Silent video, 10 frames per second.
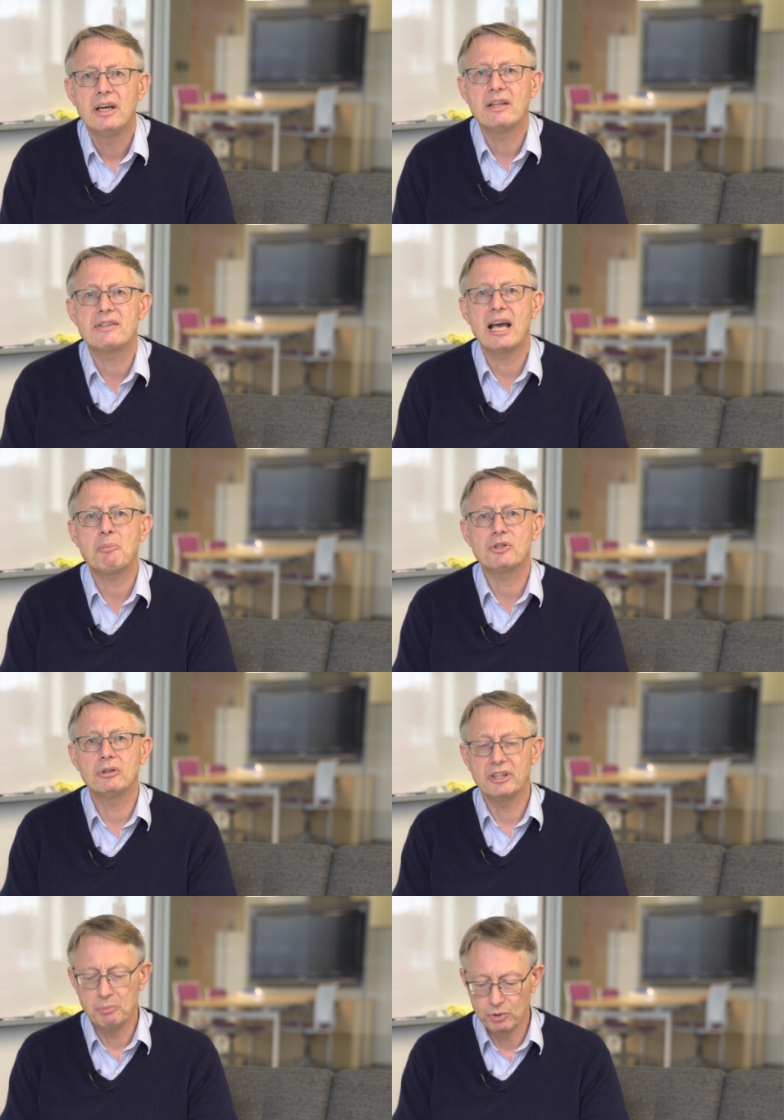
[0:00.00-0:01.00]
It's
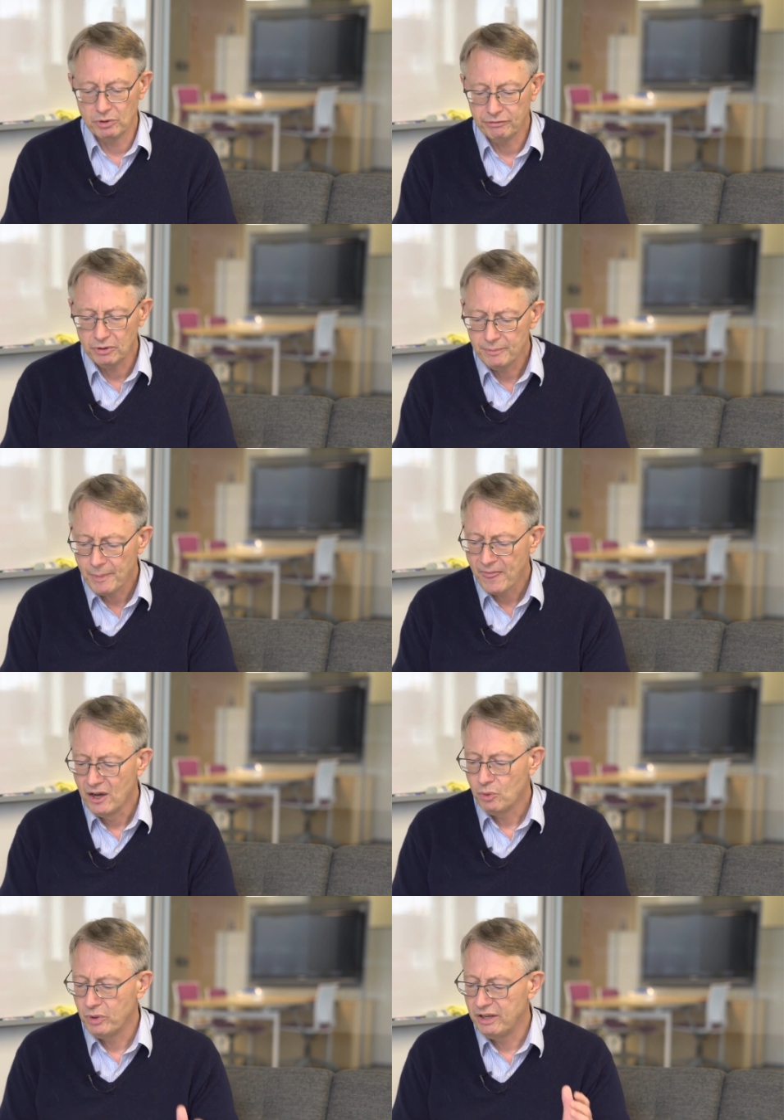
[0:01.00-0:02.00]
absolutely beautiful.
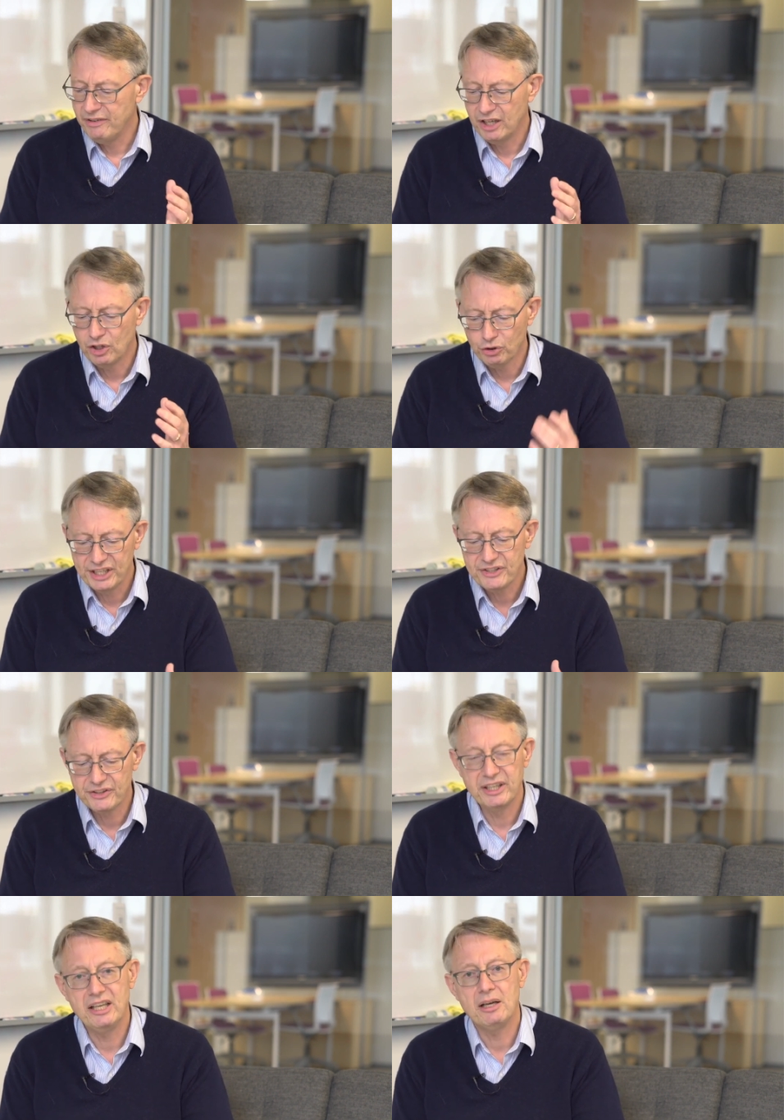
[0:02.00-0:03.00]
We've
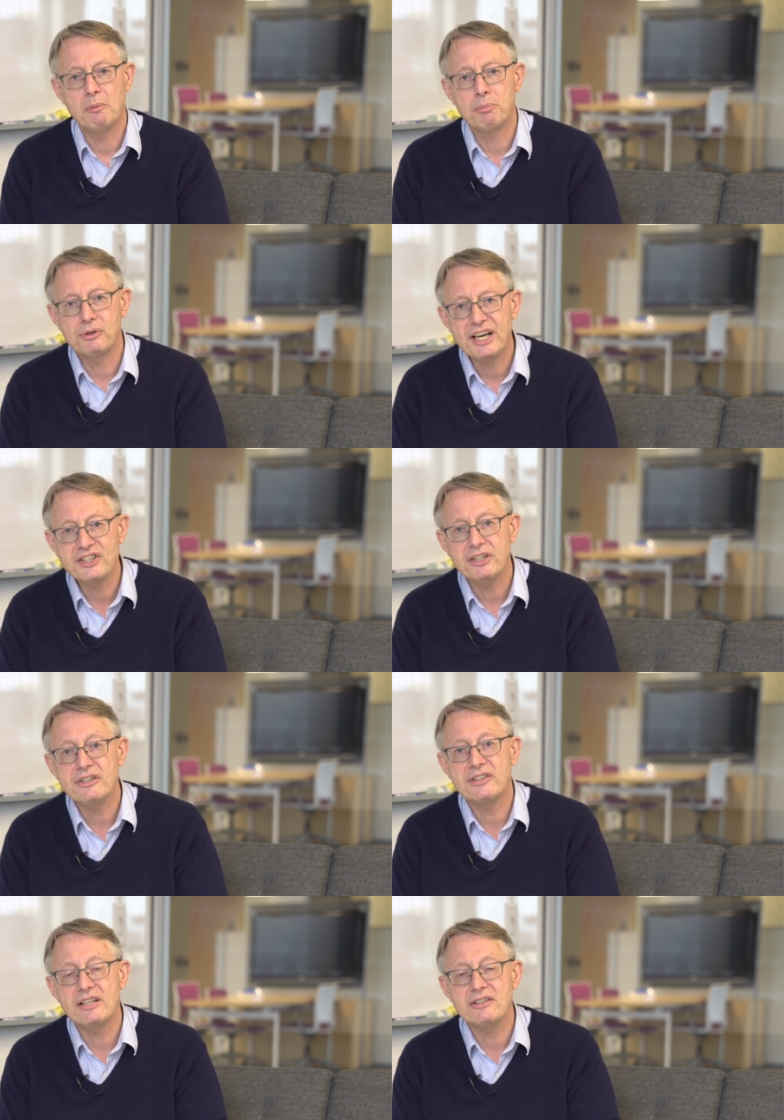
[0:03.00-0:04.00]
increased the uh, pressure
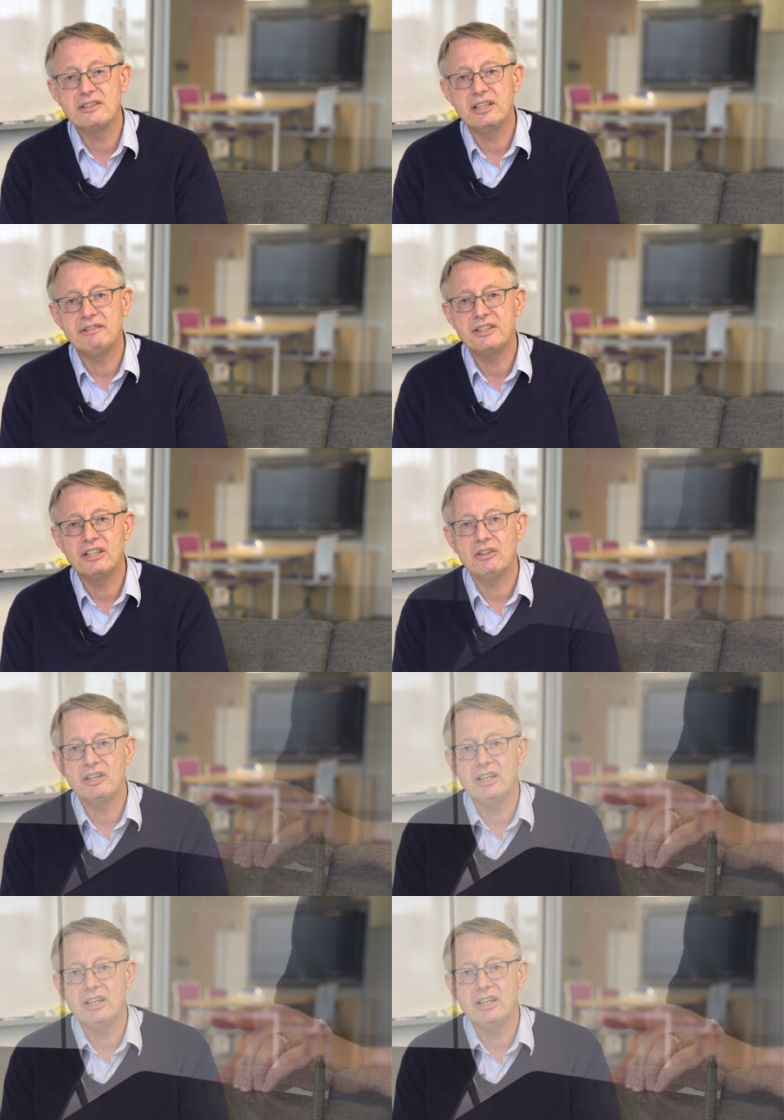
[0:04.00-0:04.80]
sensitivity on